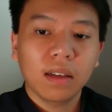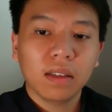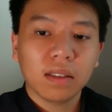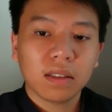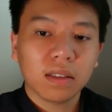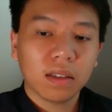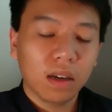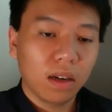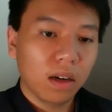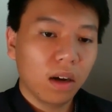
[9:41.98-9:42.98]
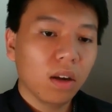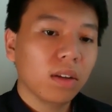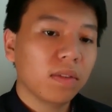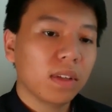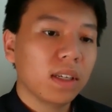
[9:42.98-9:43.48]
And
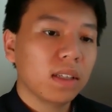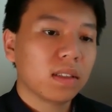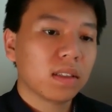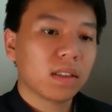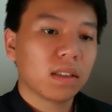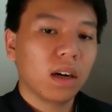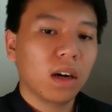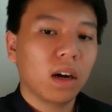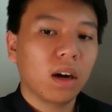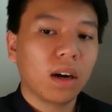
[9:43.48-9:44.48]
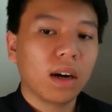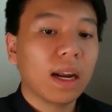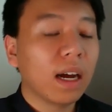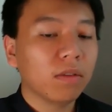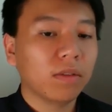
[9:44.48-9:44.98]
all of these
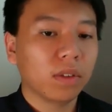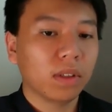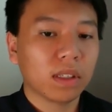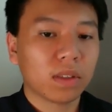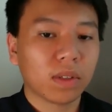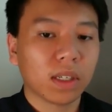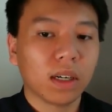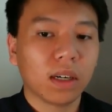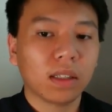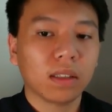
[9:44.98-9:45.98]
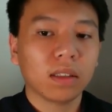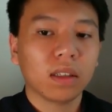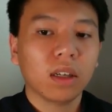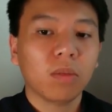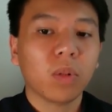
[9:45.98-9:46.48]
are helpful in this regard,
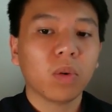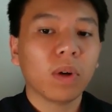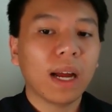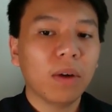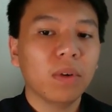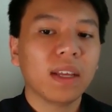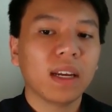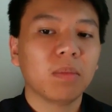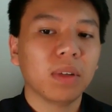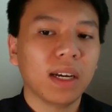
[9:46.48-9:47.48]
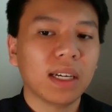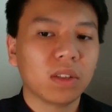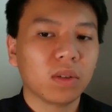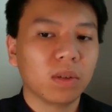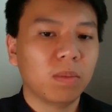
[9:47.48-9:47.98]
but how would that apply
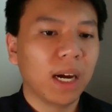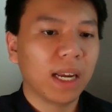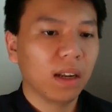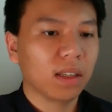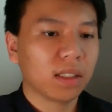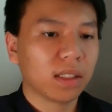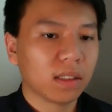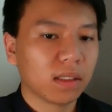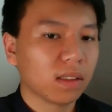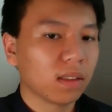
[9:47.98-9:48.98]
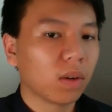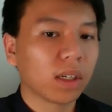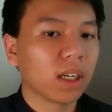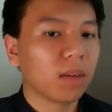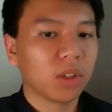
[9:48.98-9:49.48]
to a biologist or
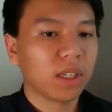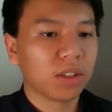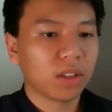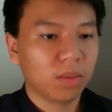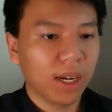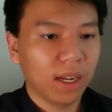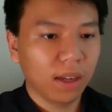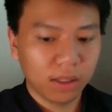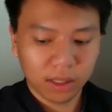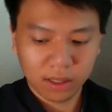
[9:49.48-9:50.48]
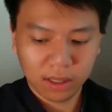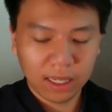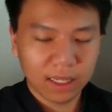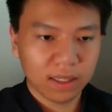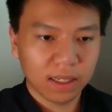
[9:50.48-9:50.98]
a computational biologist in
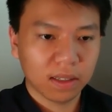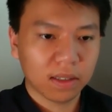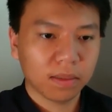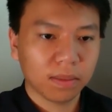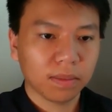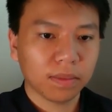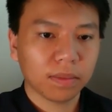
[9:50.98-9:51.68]
that sense?